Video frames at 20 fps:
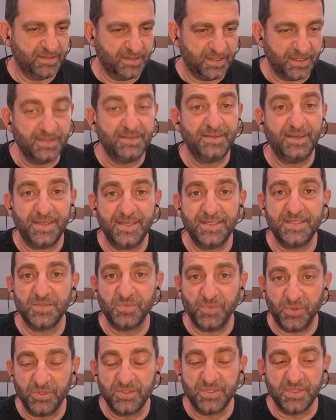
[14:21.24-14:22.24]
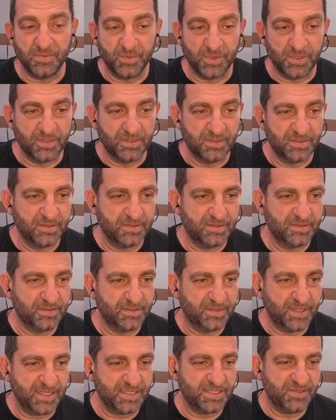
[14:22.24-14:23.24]
it is possible.
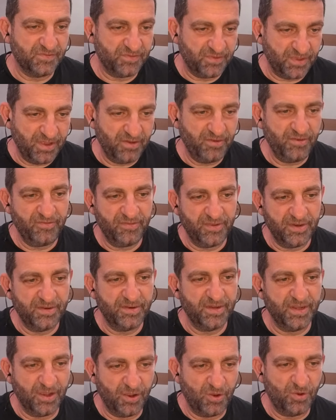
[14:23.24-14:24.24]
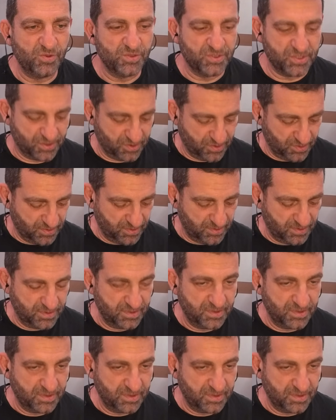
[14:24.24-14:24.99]
That's very, very old school,